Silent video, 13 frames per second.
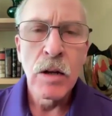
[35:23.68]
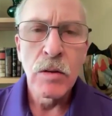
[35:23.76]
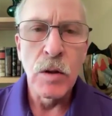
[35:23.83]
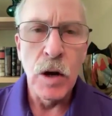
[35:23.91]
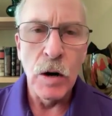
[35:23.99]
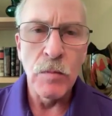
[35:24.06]

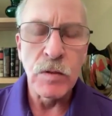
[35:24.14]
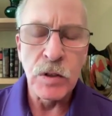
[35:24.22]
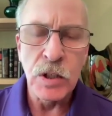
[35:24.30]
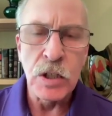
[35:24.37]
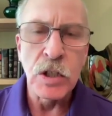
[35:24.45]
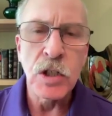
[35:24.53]
their
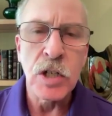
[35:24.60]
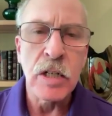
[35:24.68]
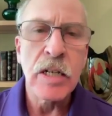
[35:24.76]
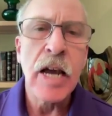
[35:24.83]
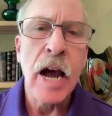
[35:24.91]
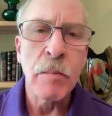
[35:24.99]
physician
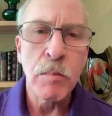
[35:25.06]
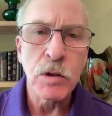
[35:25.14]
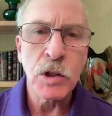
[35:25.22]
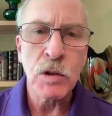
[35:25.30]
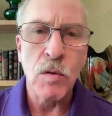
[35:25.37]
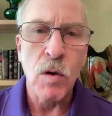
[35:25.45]
can
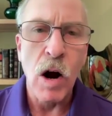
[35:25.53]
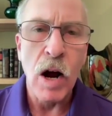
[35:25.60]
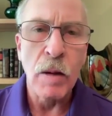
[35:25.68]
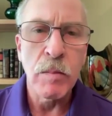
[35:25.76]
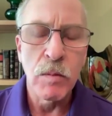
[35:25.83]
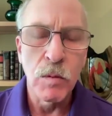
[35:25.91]

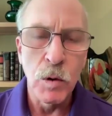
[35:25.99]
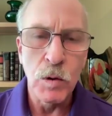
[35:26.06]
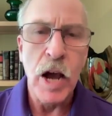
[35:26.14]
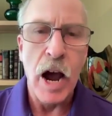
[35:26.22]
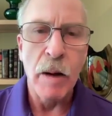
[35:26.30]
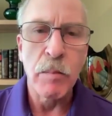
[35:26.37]
prescribe
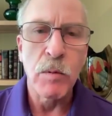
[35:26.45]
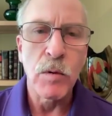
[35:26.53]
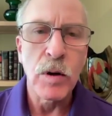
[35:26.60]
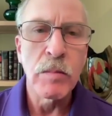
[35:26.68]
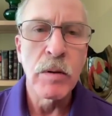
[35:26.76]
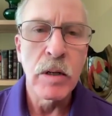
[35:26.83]

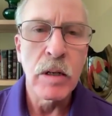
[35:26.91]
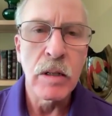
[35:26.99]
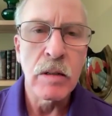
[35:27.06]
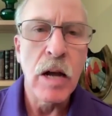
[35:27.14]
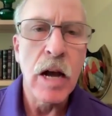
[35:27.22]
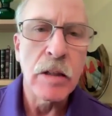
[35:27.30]
rucaparib,
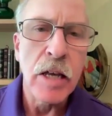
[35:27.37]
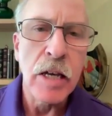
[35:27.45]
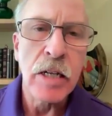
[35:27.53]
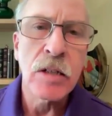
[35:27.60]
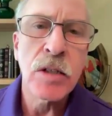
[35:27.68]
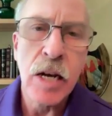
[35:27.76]
and they
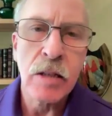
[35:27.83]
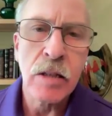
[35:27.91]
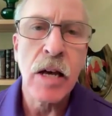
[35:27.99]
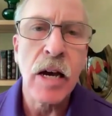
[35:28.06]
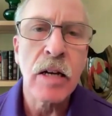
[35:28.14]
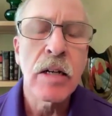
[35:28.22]
can take
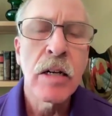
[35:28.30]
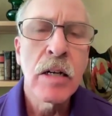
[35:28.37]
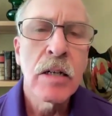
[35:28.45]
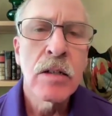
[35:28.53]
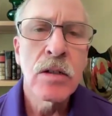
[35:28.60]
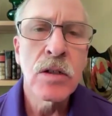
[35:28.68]
that.
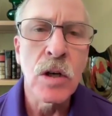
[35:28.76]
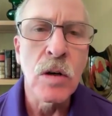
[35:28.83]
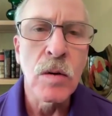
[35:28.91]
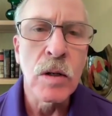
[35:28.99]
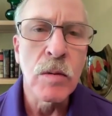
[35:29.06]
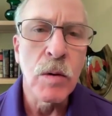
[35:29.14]

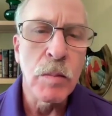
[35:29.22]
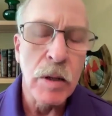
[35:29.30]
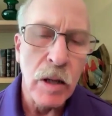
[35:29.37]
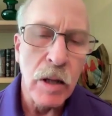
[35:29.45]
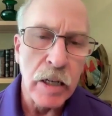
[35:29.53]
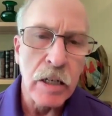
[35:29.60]
So it would
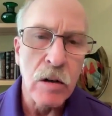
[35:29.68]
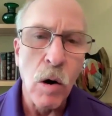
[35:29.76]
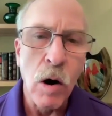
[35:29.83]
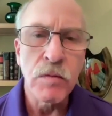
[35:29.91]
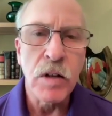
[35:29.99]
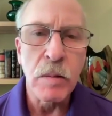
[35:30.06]
be like an
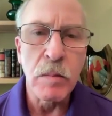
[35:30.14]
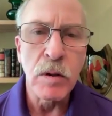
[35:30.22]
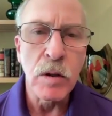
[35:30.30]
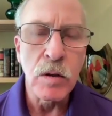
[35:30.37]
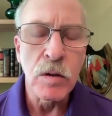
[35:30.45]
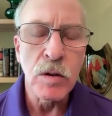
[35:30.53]
off-label
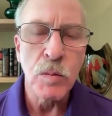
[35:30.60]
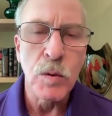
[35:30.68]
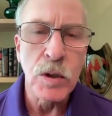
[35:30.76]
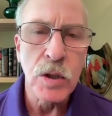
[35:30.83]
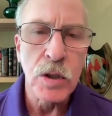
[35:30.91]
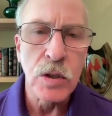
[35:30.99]
use,
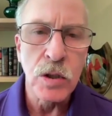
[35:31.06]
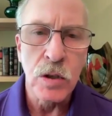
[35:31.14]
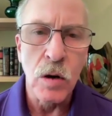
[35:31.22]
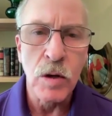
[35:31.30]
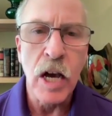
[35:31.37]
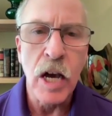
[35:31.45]
which is
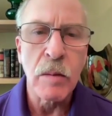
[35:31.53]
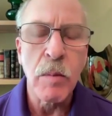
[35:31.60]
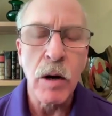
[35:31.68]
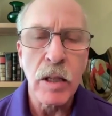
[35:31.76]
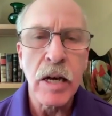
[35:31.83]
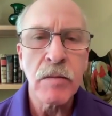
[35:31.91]
okayed
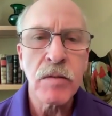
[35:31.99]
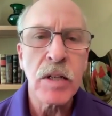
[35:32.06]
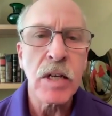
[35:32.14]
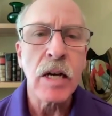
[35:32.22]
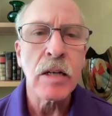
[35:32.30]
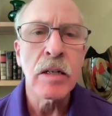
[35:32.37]
by the
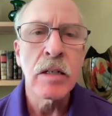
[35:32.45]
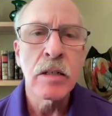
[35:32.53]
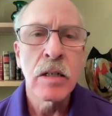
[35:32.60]
FDA.